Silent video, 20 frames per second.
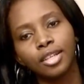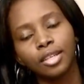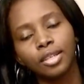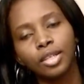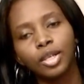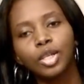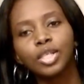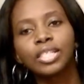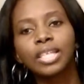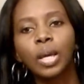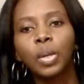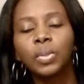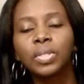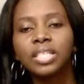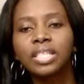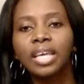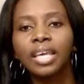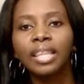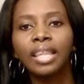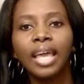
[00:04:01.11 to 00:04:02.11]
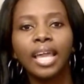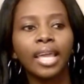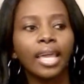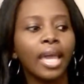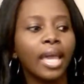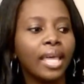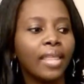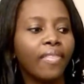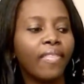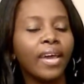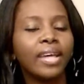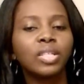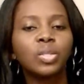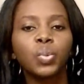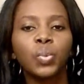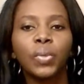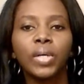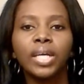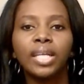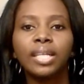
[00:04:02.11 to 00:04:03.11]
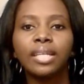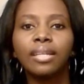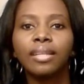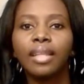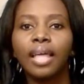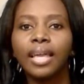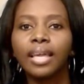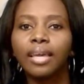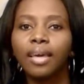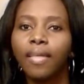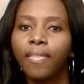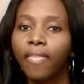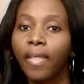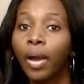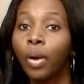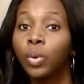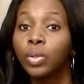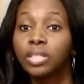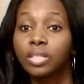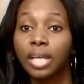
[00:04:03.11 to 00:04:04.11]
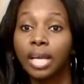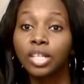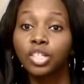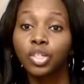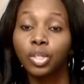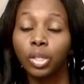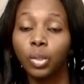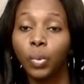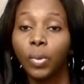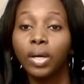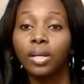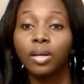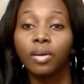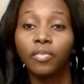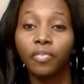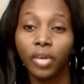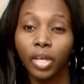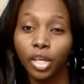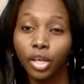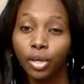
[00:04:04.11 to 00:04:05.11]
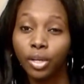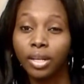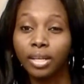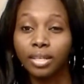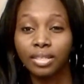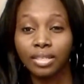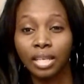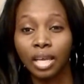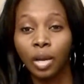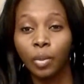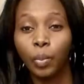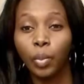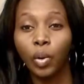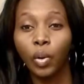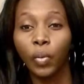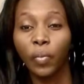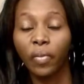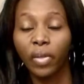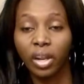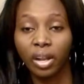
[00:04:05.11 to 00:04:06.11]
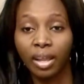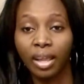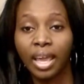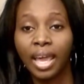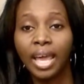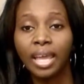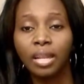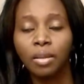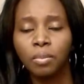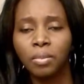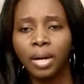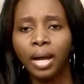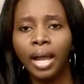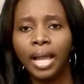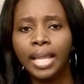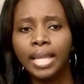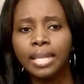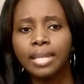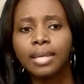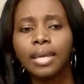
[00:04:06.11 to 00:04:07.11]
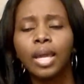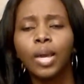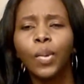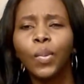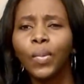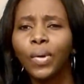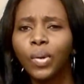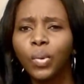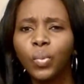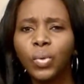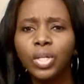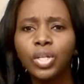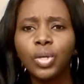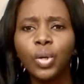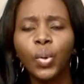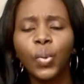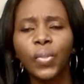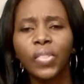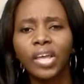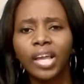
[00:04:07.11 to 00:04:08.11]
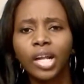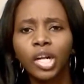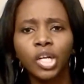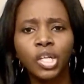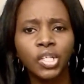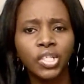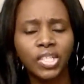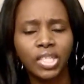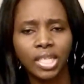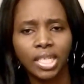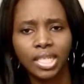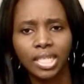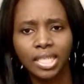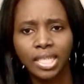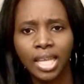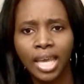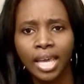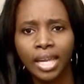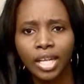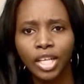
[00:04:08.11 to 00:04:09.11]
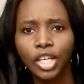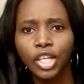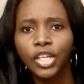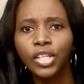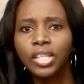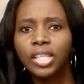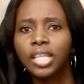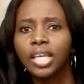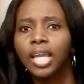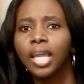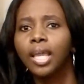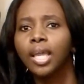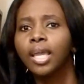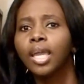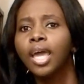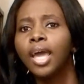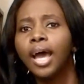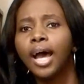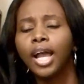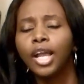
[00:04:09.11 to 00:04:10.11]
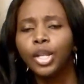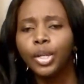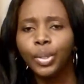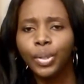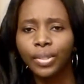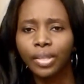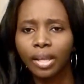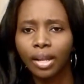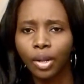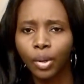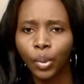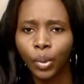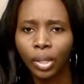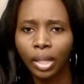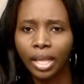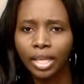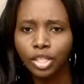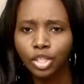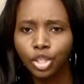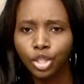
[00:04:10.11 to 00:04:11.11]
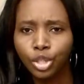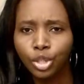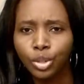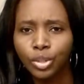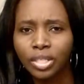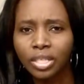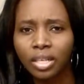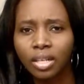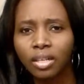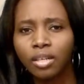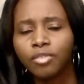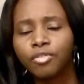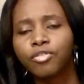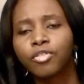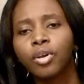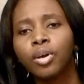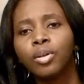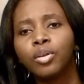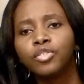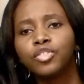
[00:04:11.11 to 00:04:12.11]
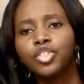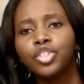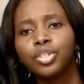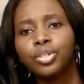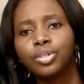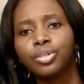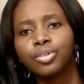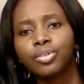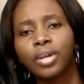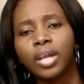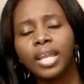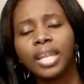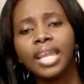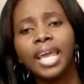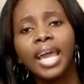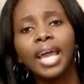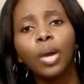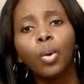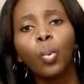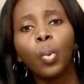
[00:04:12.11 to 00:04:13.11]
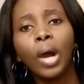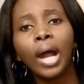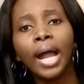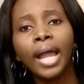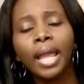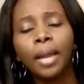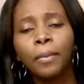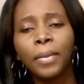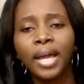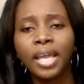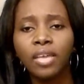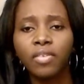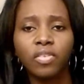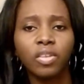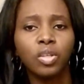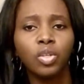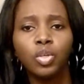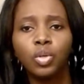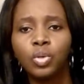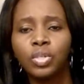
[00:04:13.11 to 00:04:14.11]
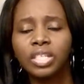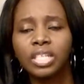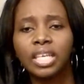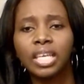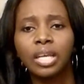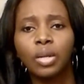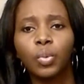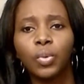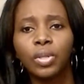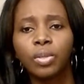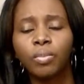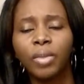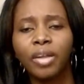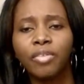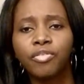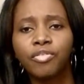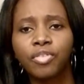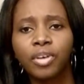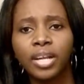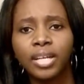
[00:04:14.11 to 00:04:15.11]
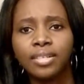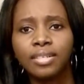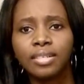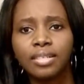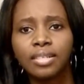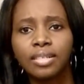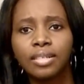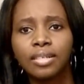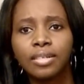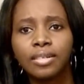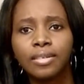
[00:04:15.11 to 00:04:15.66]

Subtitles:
Because I would say, like, that's when, like, that was actually one of the good examples that I had in mind. When we know that cursing is not a good thing, I know that I don't like to use it in the front of children, why am I even using it with my friends?